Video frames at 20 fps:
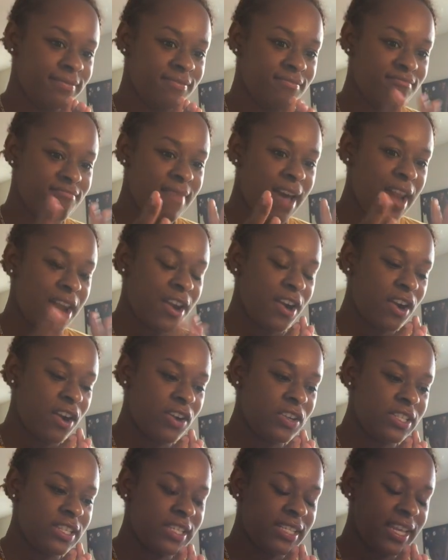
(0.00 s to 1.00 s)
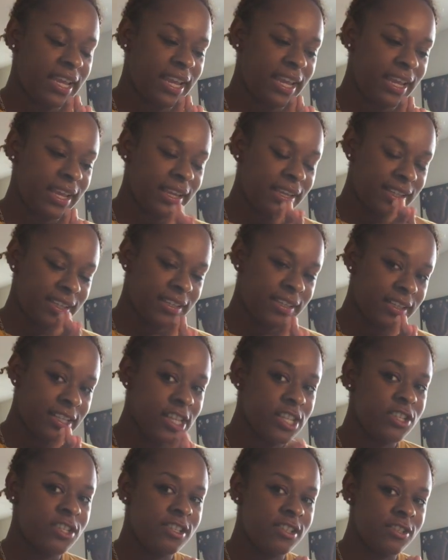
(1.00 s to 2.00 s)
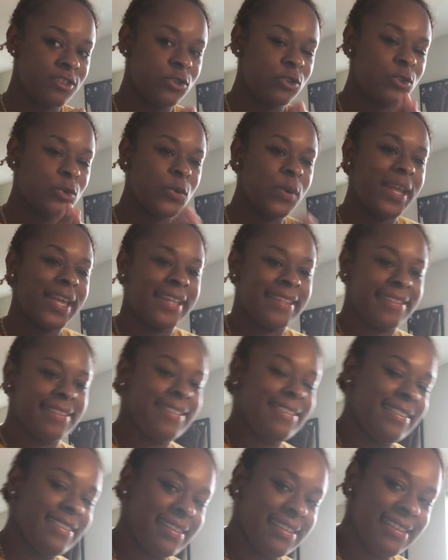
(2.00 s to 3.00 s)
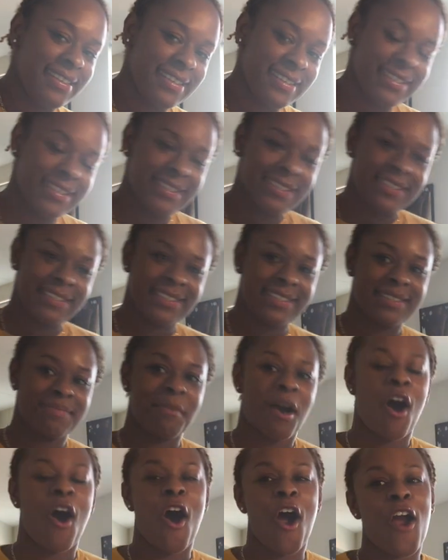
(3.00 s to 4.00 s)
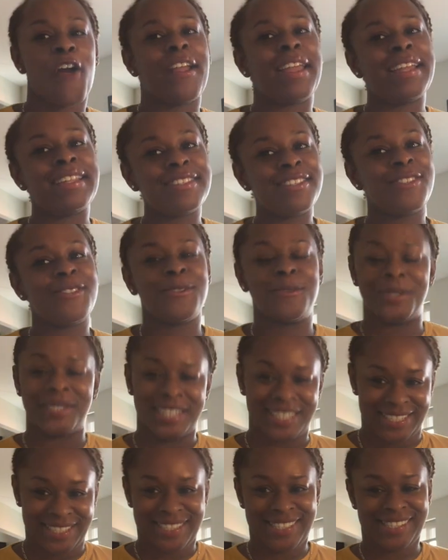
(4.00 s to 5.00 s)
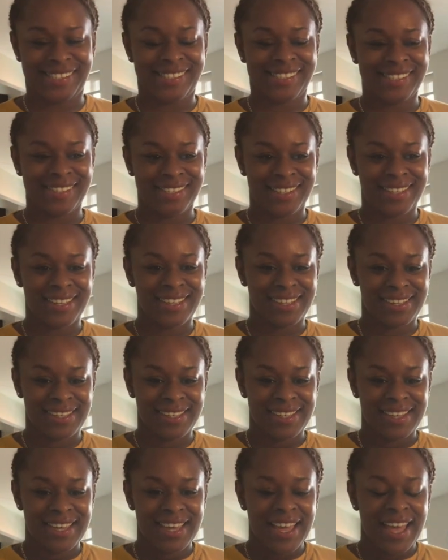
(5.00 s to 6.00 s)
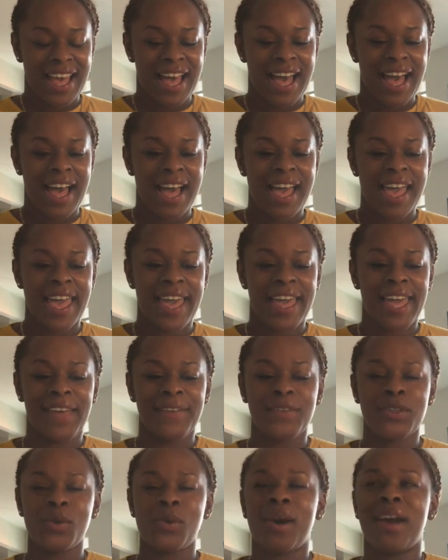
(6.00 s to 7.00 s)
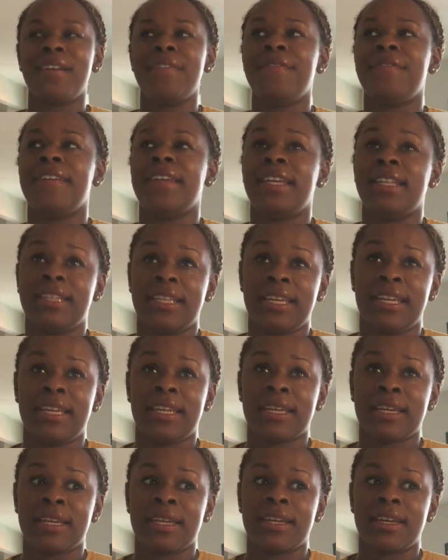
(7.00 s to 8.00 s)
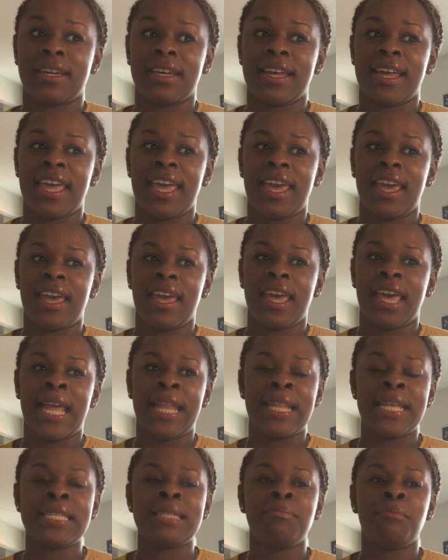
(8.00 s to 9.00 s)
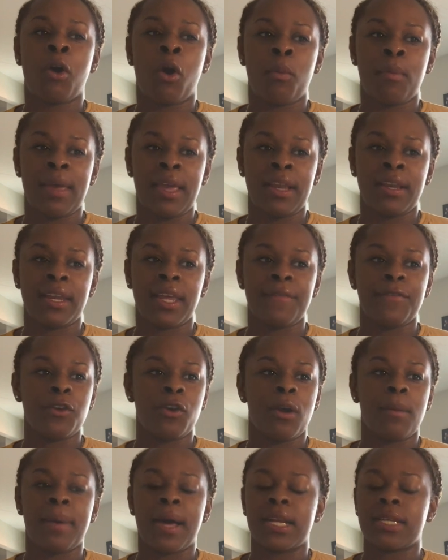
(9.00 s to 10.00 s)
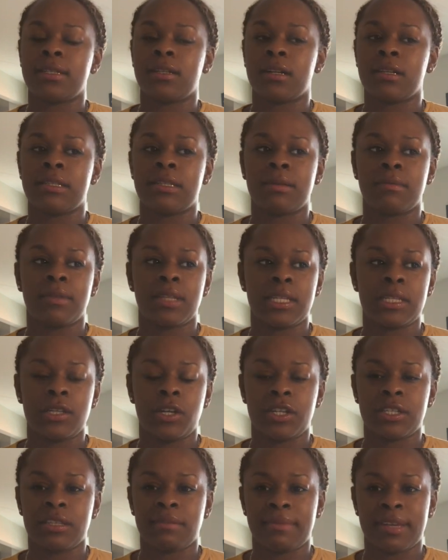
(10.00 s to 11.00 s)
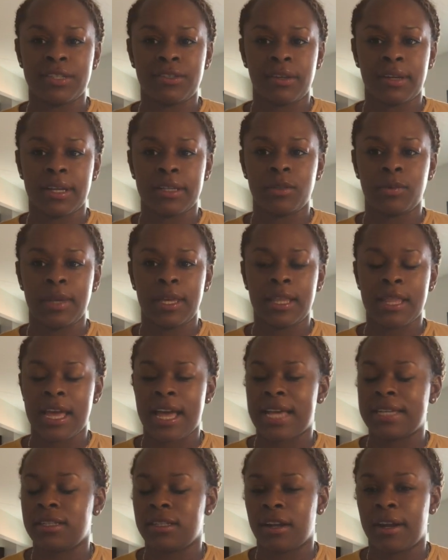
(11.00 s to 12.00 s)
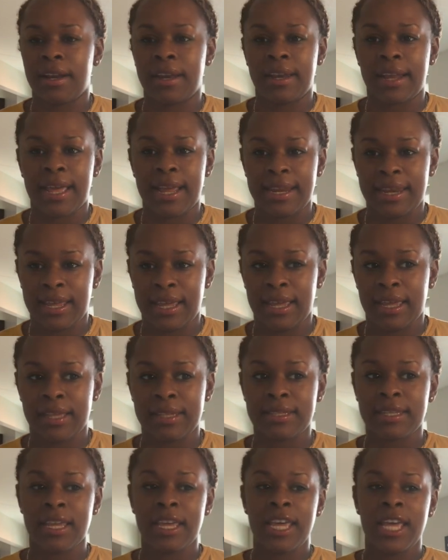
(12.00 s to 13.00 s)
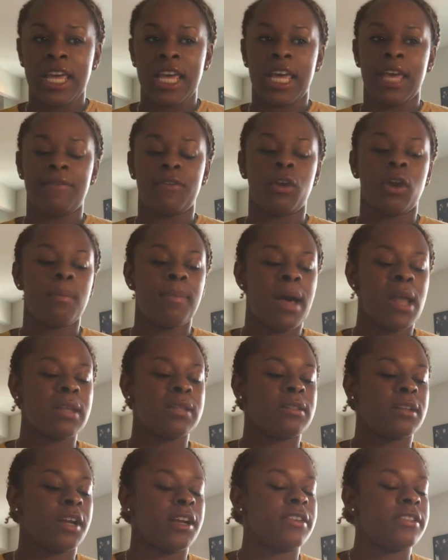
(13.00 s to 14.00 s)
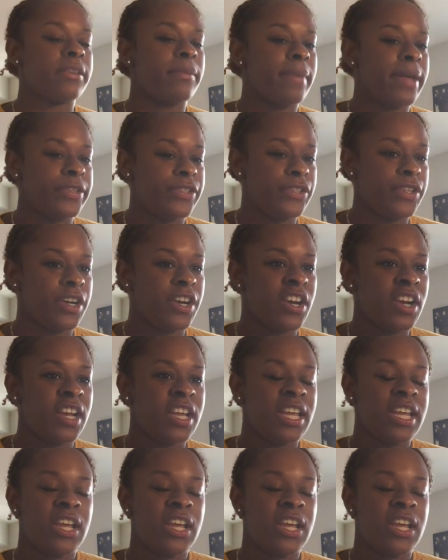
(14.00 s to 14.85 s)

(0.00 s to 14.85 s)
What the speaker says: my nursing students, my RN students. If you are feeling in this moment, if you're about to start your semester next week, like I start in 9 days, if you're about to start your semester